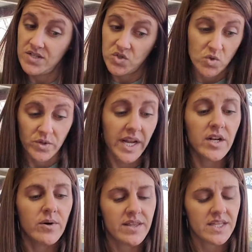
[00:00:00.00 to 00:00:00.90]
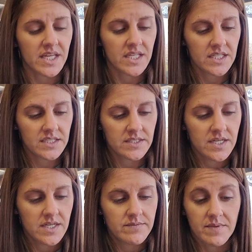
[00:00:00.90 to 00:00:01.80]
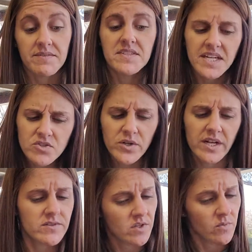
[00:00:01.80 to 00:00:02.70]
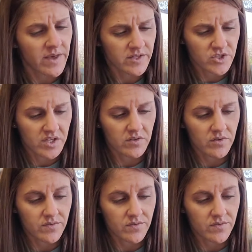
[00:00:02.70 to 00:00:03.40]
Tornado, I think. I've seen tornadoes on the Weather Channel.